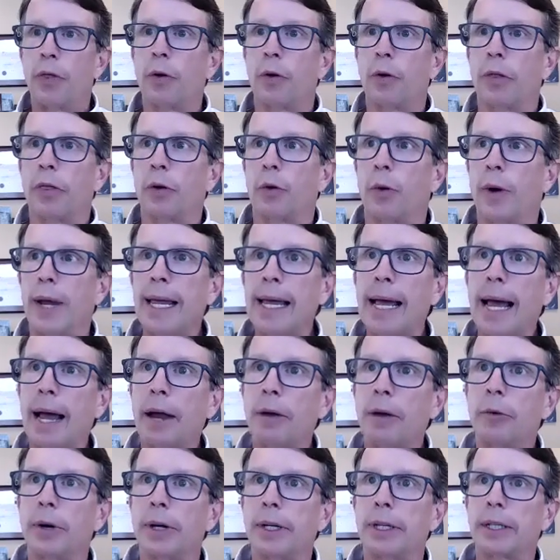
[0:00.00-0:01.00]
way
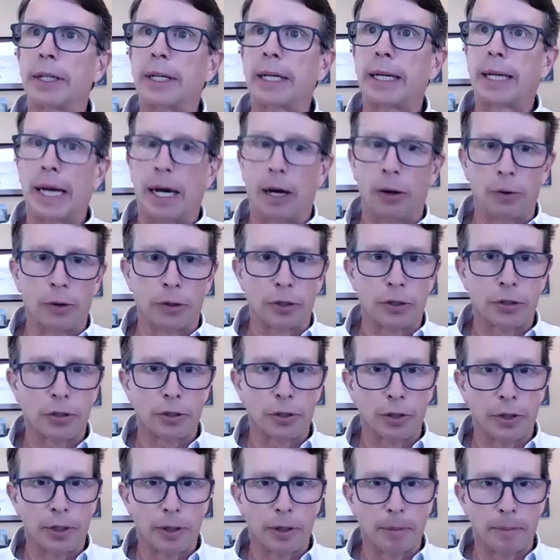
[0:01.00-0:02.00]
I would
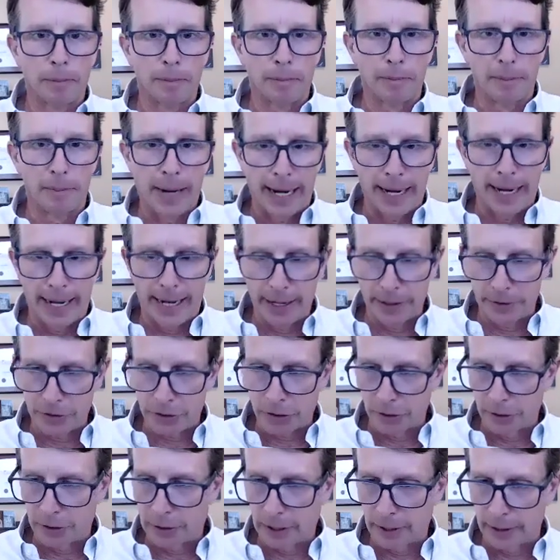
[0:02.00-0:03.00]
couch my
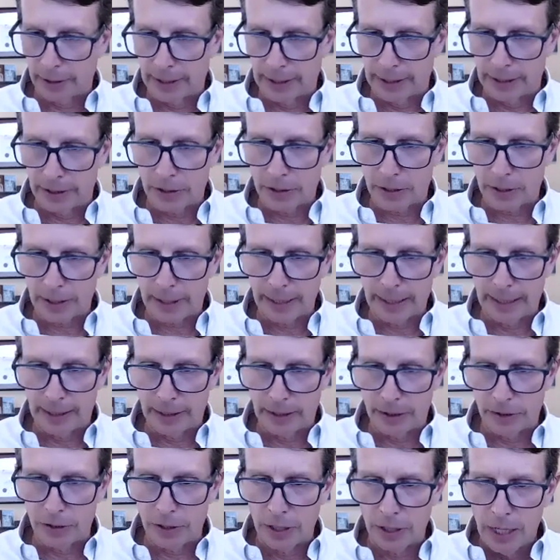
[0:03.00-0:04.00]
answer to this
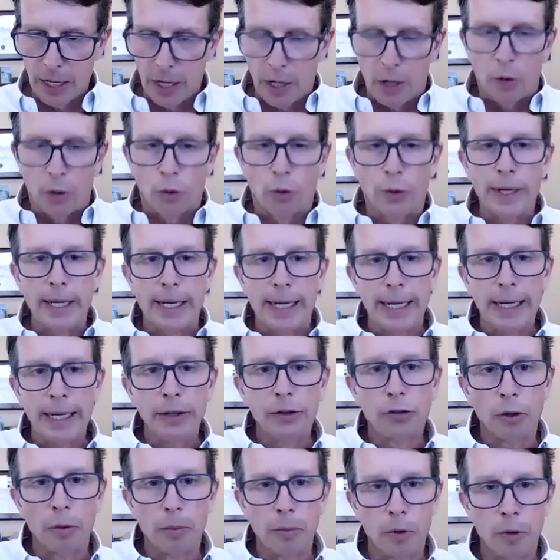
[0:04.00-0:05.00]
is, we need
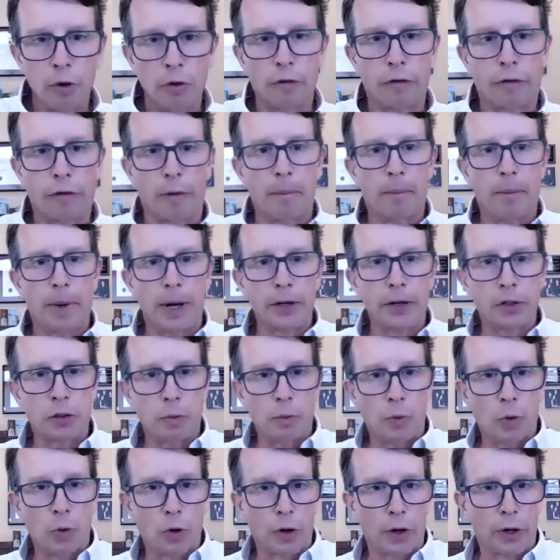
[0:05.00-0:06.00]
to move much
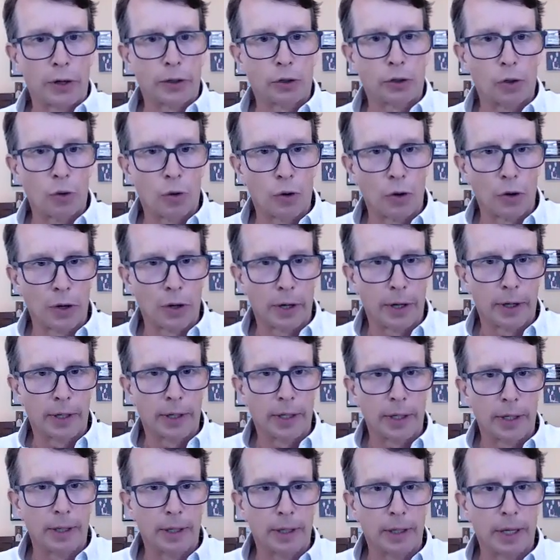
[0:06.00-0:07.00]
more
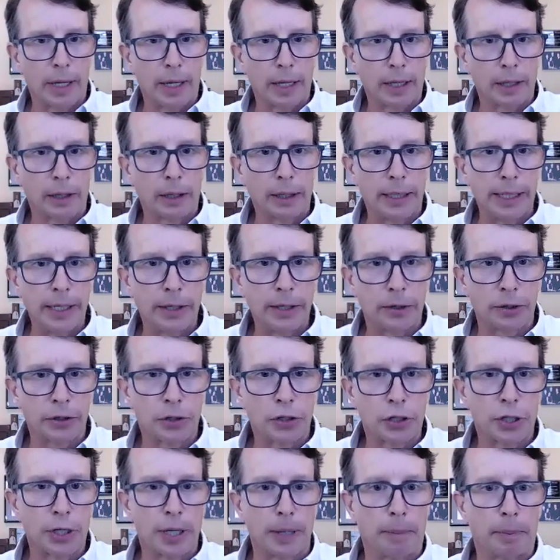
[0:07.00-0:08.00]
toward
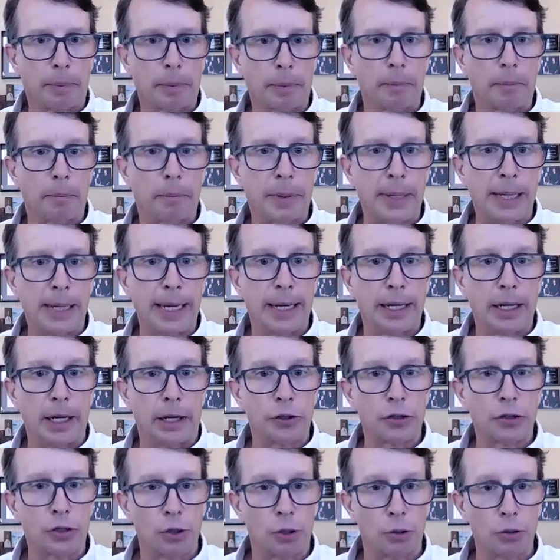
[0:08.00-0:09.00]
leadership being
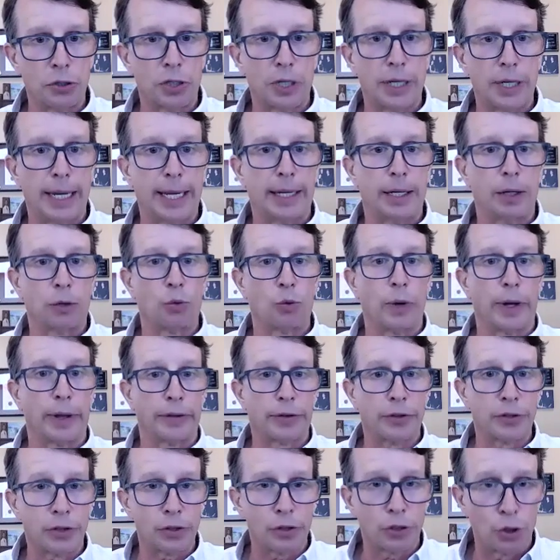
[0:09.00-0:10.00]
associated with
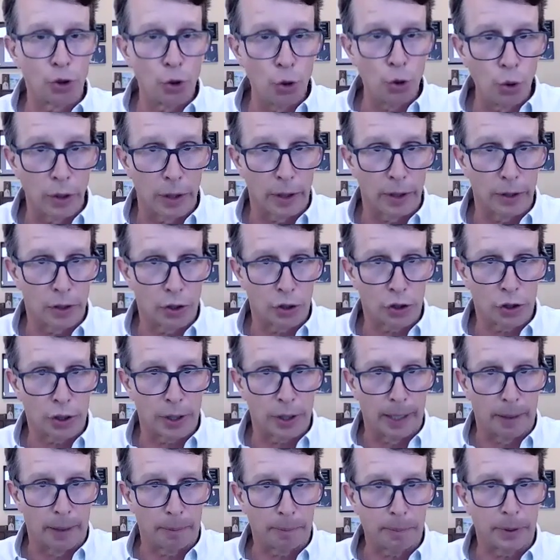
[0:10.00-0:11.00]

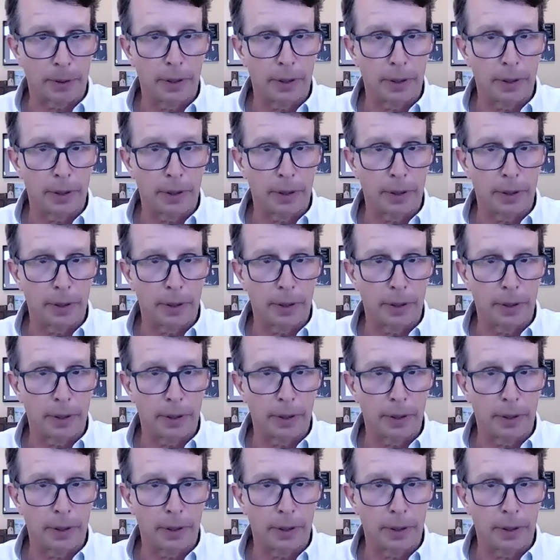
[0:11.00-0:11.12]
stewardship